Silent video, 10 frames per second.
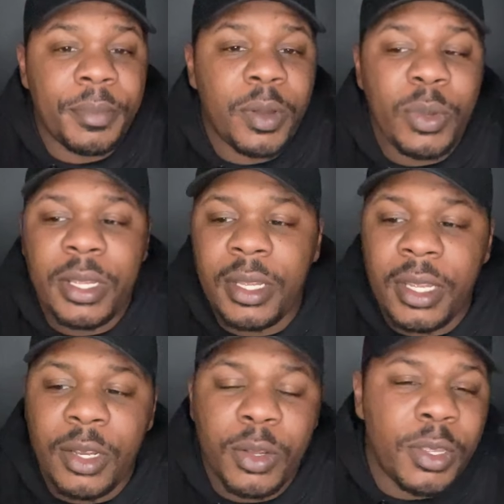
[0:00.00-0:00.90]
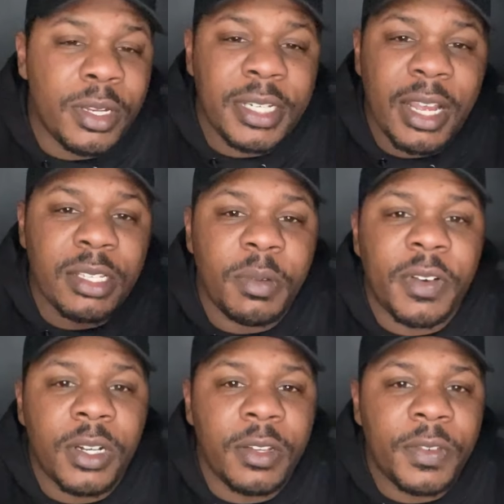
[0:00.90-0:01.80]
You can check out some of
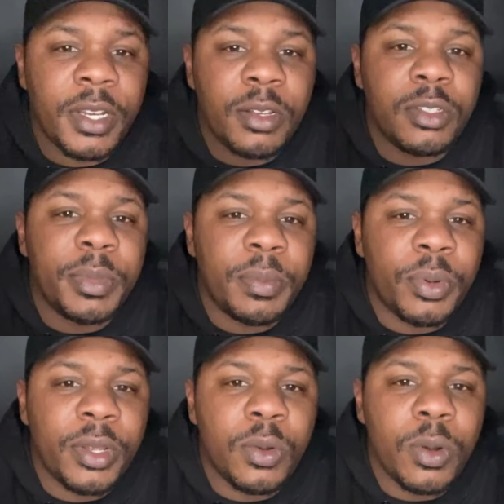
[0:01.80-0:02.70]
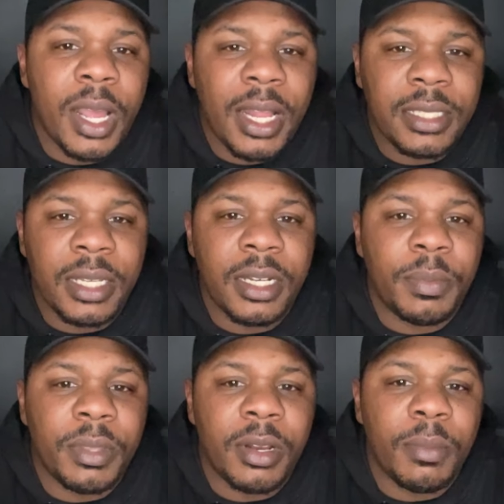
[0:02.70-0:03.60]
our other videos. There'll be pretty cool content up
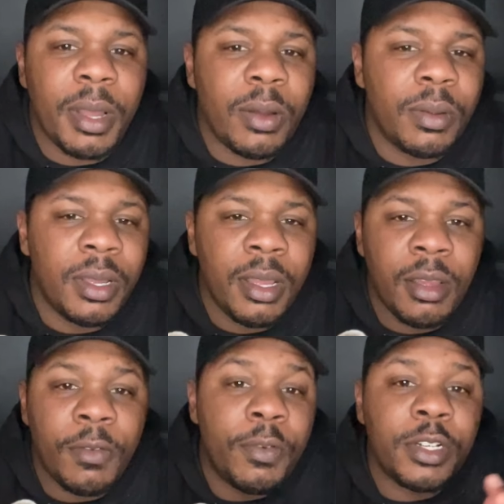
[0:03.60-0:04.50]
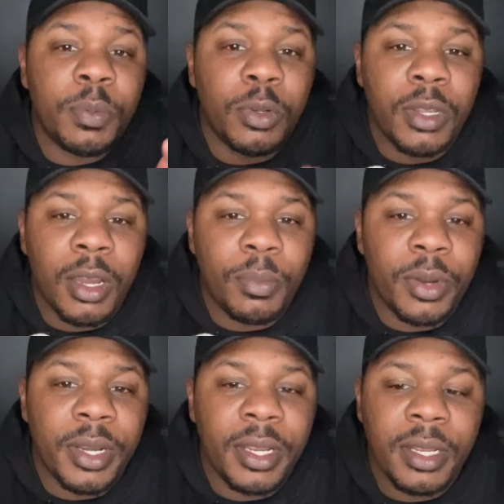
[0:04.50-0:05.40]
there about French Bulldog
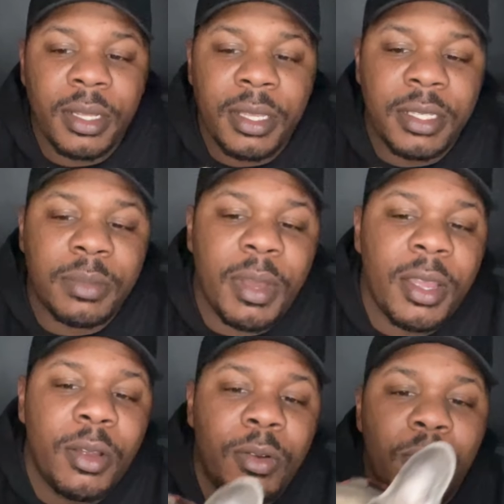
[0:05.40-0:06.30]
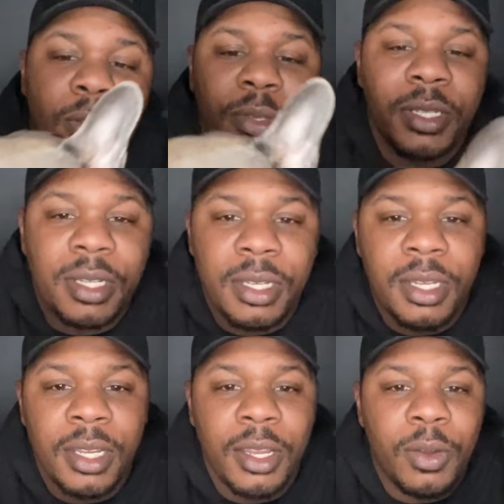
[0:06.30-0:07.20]
breeding. This is my girl Rosie.
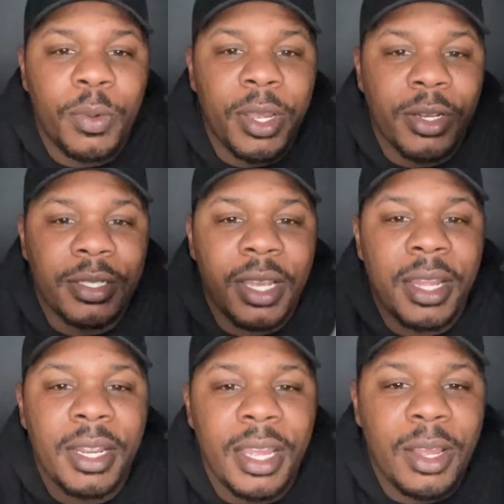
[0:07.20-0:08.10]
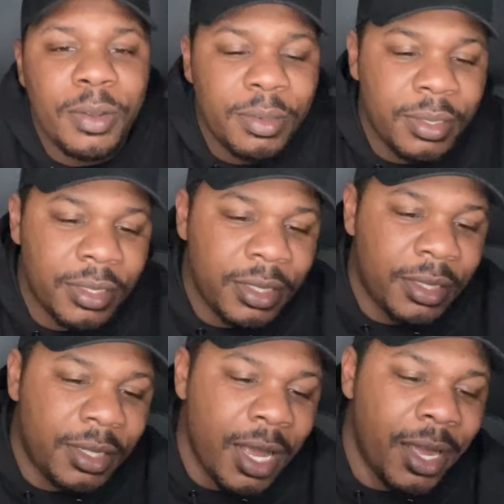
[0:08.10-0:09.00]
We are signing out. She's
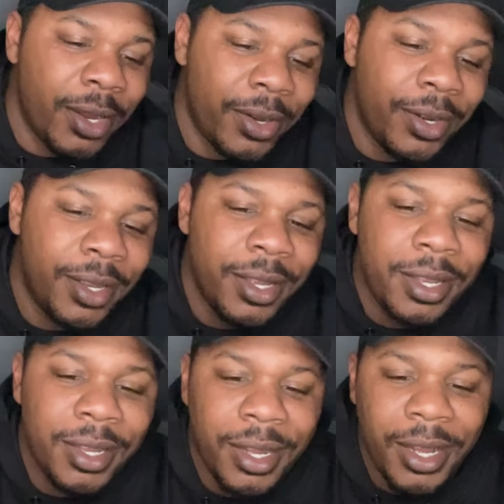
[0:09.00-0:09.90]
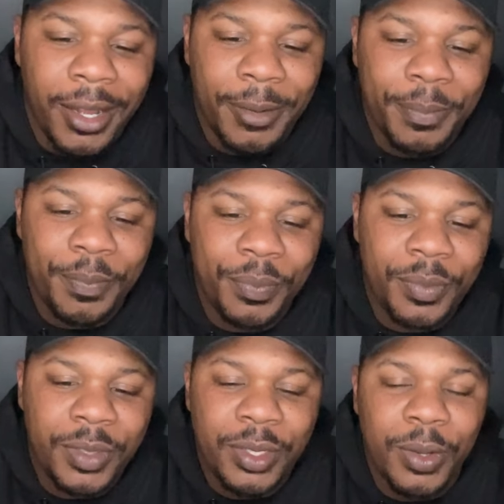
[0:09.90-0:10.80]
tired.
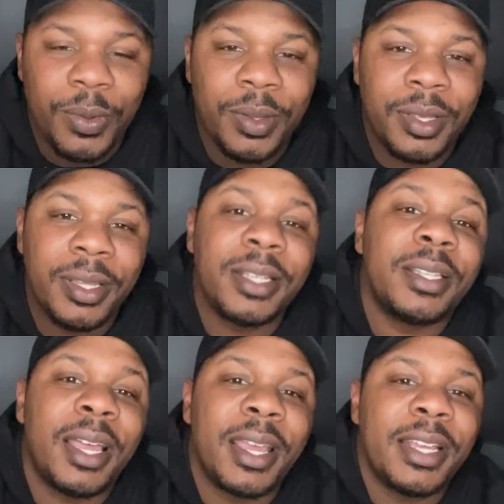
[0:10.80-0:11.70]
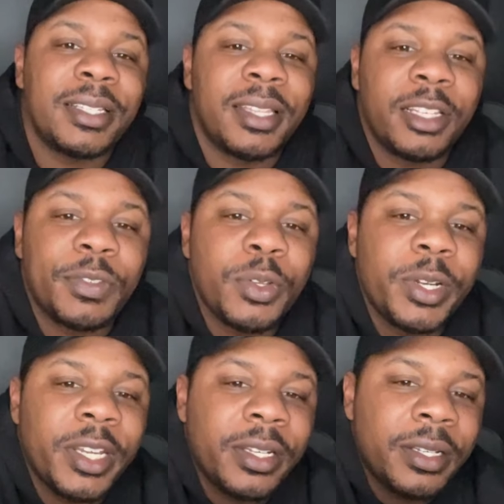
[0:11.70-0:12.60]
So thanks a lot, guys. Thanks for tuning
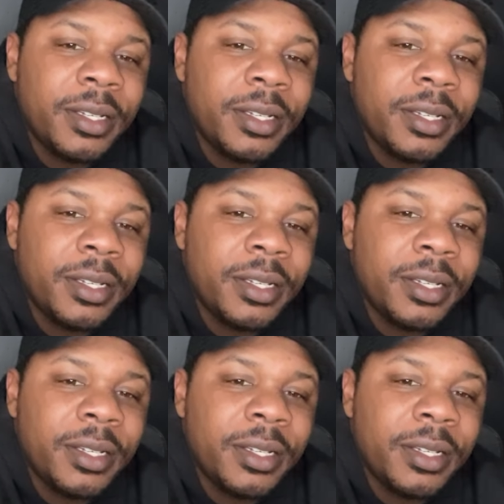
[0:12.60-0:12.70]
in.